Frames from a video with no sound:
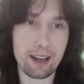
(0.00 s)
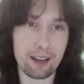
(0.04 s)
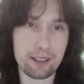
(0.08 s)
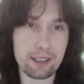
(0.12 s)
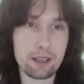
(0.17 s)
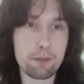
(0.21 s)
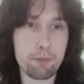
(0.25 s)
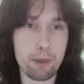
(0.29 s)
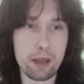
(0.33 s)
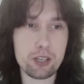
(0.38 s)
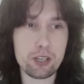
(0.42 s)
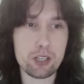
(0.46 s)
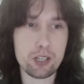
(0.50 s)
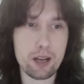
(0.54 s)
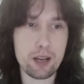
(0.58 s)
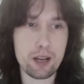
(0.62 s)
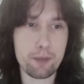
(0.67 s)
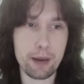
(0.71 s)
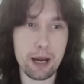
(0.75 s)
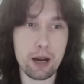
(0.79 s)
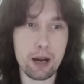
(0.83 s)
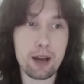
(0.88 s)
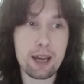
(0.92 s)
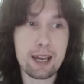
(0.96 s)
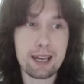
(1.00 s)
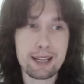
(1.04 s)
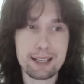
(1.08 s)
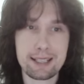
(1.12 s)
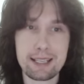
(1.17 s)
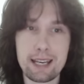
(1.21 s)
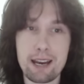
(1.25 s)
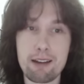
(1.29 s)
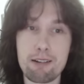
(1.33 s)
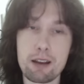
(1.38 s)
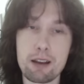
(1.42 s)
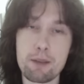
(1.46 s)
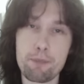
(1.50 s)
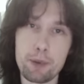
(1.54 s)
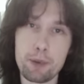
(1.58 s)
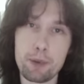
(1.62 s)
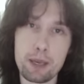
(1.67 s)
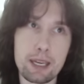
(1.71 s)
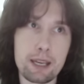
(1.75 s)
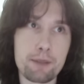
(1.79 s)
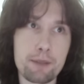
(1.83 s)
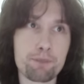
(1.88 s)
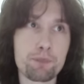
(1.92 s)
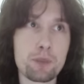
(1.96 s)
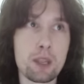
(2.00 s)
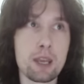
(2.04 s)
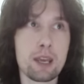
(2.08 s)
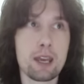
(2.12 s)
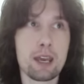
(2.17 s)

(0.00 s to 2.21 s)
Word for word: I did mention about Terry being